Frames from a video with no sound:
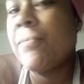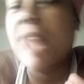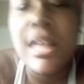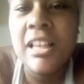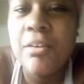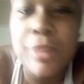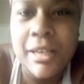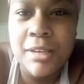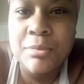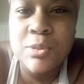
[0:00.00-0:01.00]
I love waking
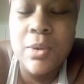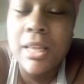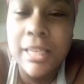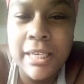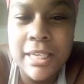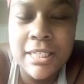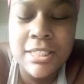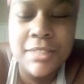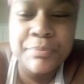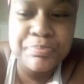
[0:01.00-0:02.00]
up to a clean
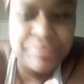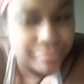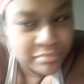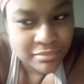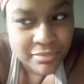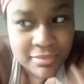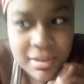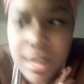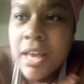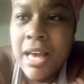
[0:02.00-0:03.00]
kitchen.
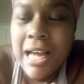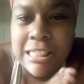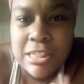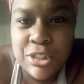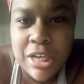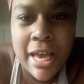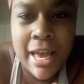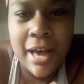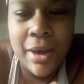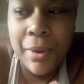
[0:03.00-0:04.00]
I told y'all
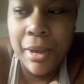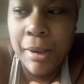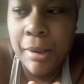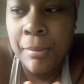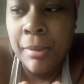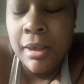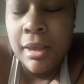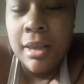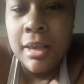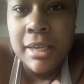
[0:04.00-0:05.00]
how
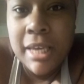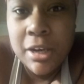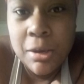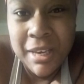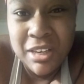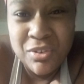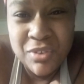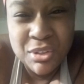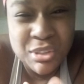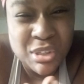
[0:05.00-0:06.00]
Keto make you
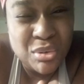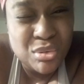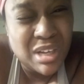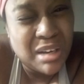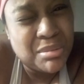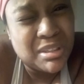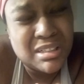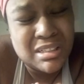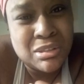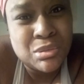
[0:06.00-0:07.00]
feel so. I've been
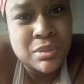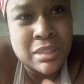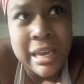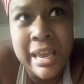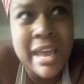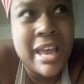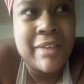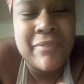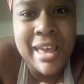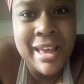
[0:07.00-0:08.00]
just doing like
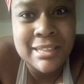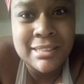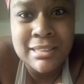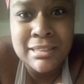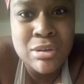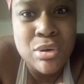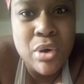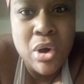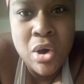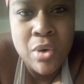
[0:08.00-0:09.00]
half-assing
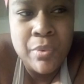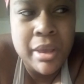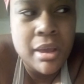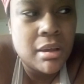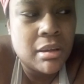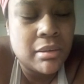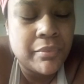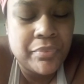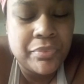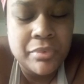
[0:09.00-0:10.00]
all week.
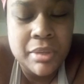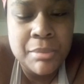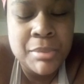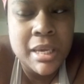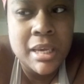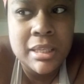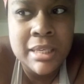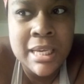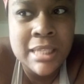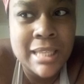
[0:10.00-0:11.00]
But
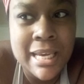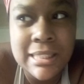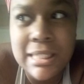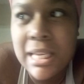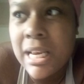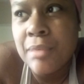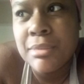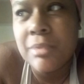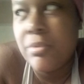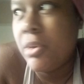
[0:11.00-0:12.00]
just last night, I was
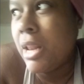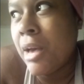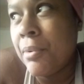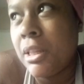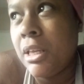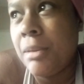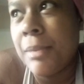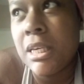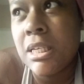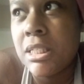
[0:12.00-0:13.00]
up for an hour cleaning my
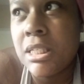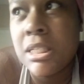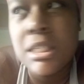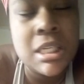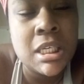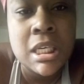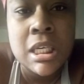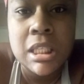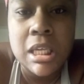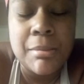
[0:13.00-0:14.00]
kitchen,
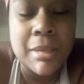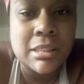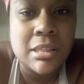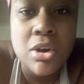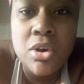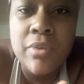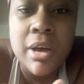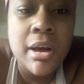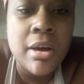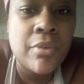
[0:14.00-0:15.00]
cleaning my stove
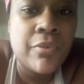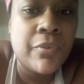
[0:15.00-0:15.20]
off.